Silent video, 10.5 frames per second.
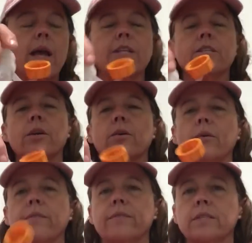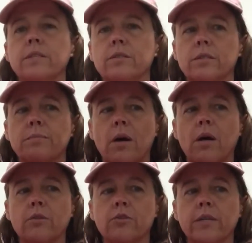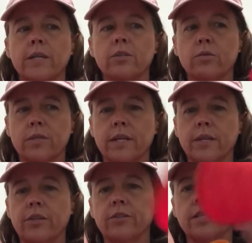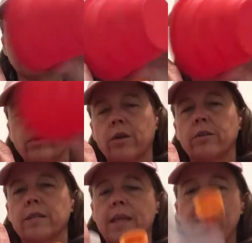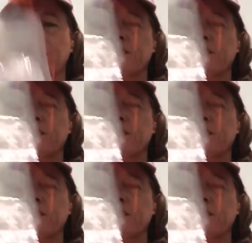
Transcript: And so if it's a small drinking source, I can use this, pour water into that.